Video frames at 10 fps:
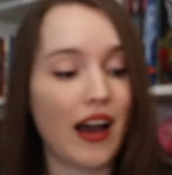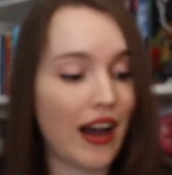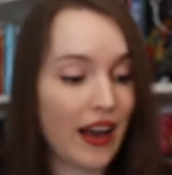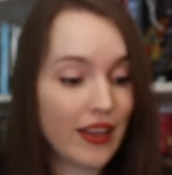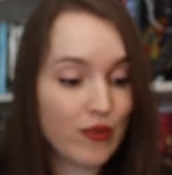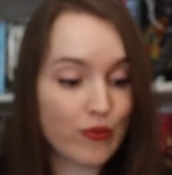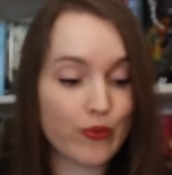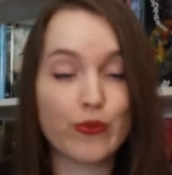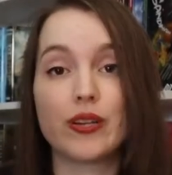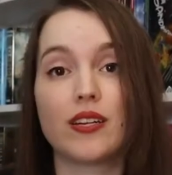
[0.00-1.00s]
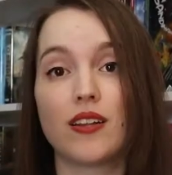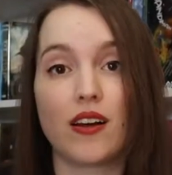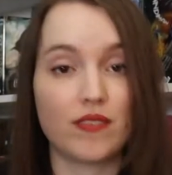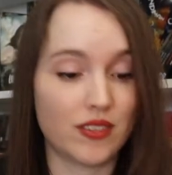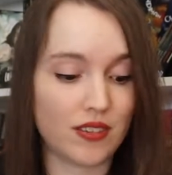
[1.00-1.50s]
I really
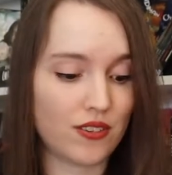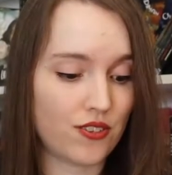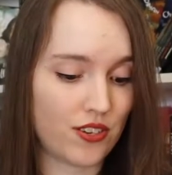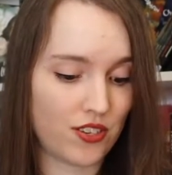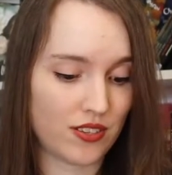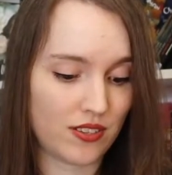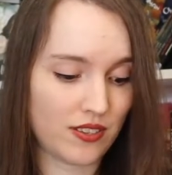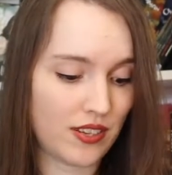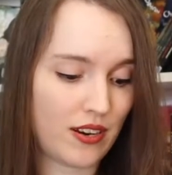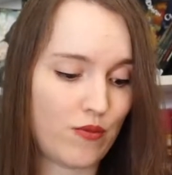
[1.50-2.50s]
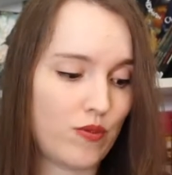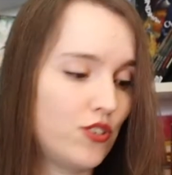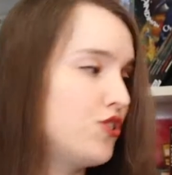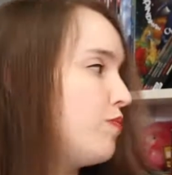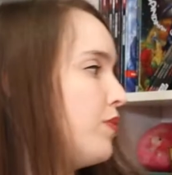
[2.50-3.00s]
love these illustrations and I want
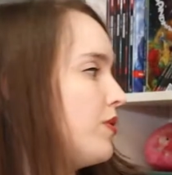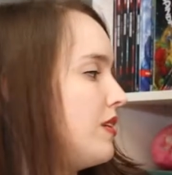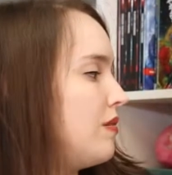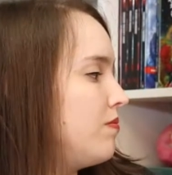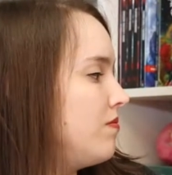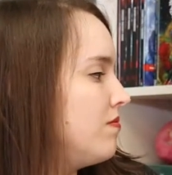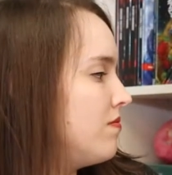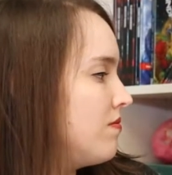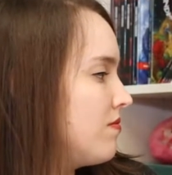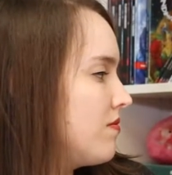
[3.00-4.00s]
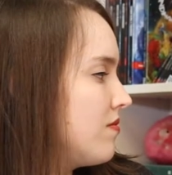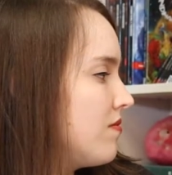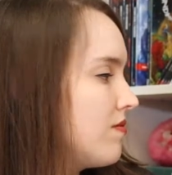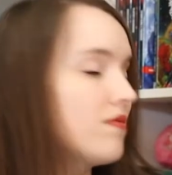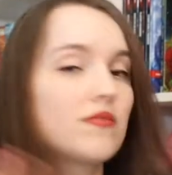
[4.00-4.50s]
to put them
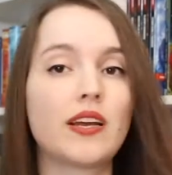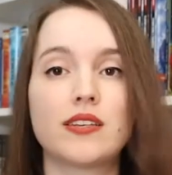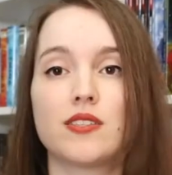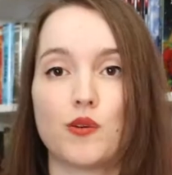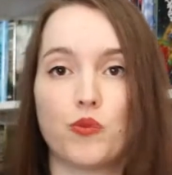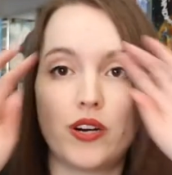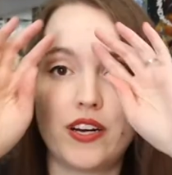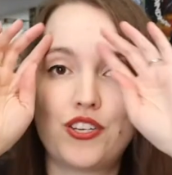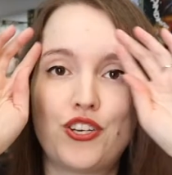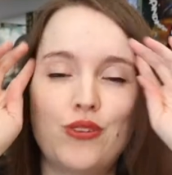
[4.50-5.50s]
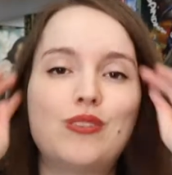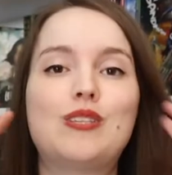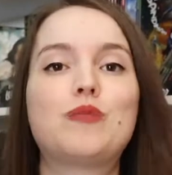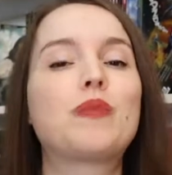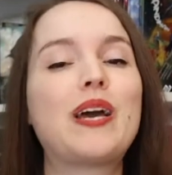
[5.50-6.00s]
like somewhere to
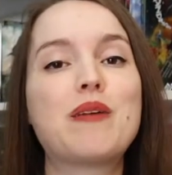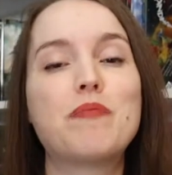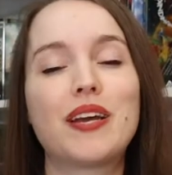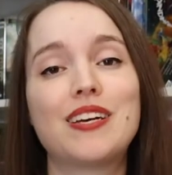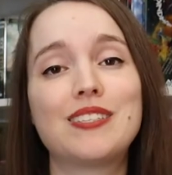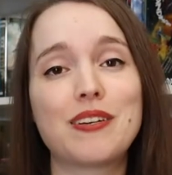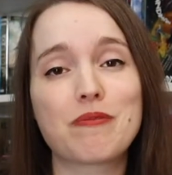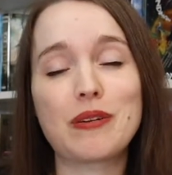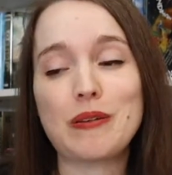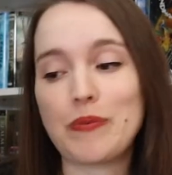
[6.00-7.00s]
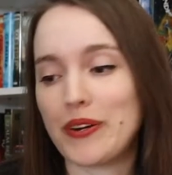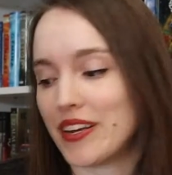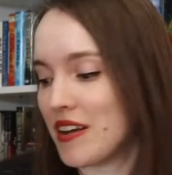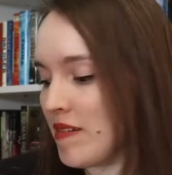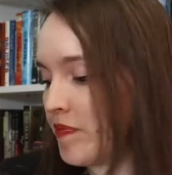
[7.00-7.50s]
display because they're really
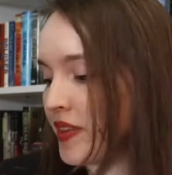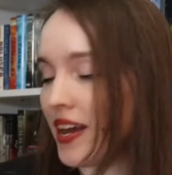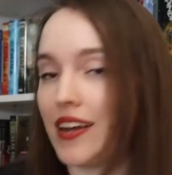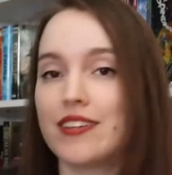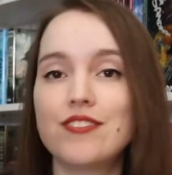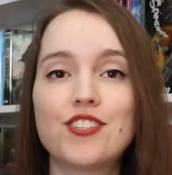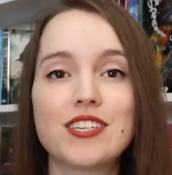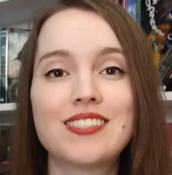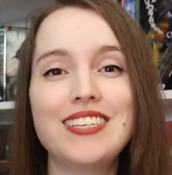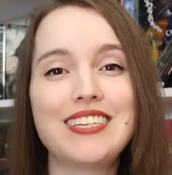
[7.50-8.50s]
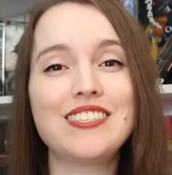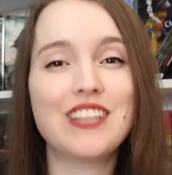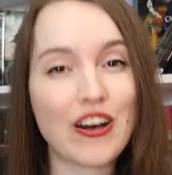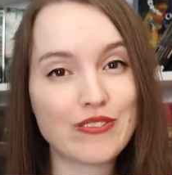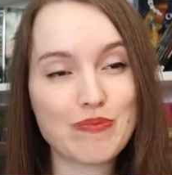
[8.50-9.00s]
pretty. I just didn't
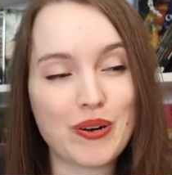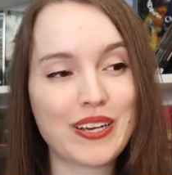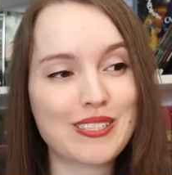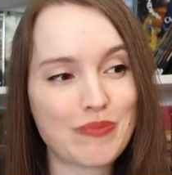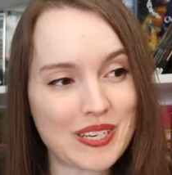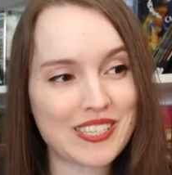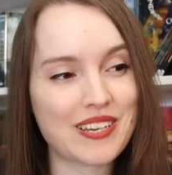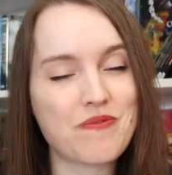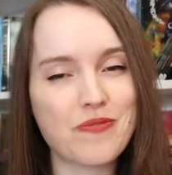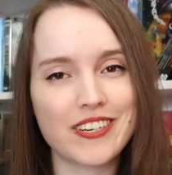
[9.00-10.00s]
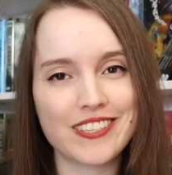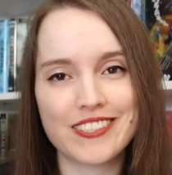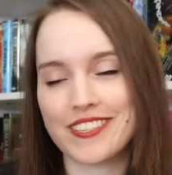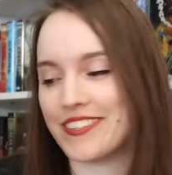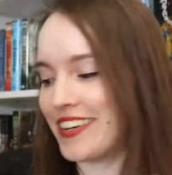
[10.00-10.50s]
love the book as much as I wanted
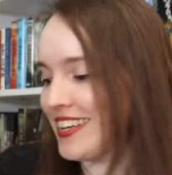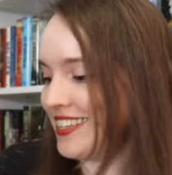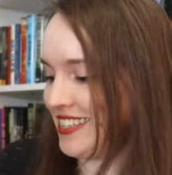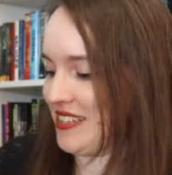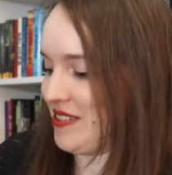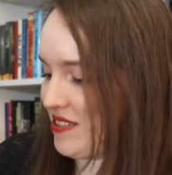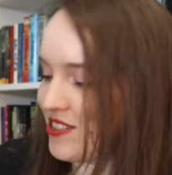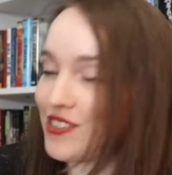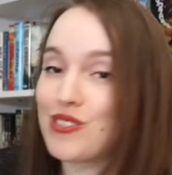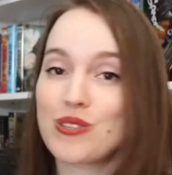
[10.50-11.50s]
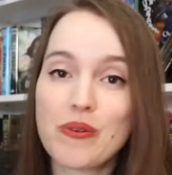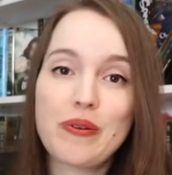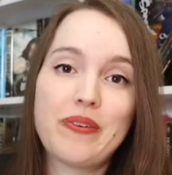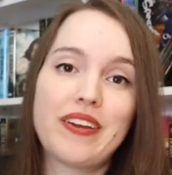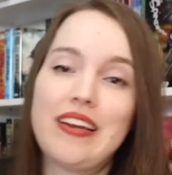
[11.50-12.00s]
to. Just so
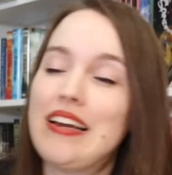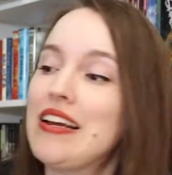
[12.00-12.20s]
annoying.